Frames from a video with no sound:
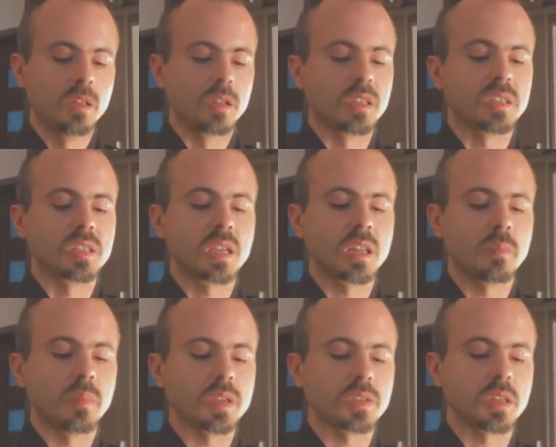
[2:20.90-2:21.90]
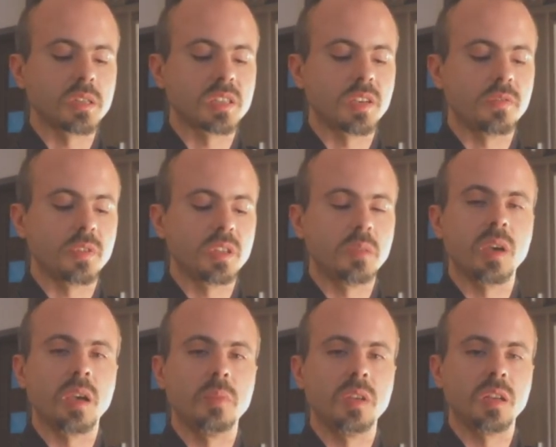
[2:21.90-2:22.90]
Not a single magical symphony
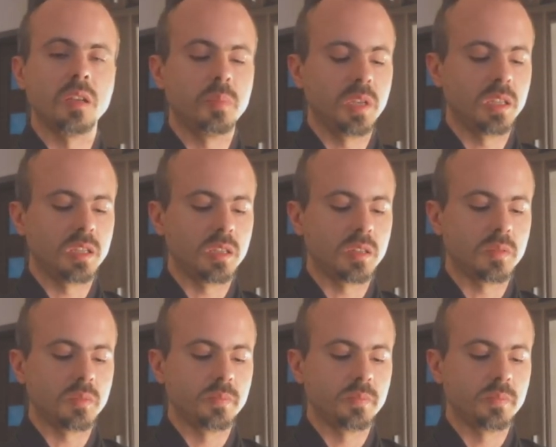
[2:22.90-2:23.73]
may be repeated,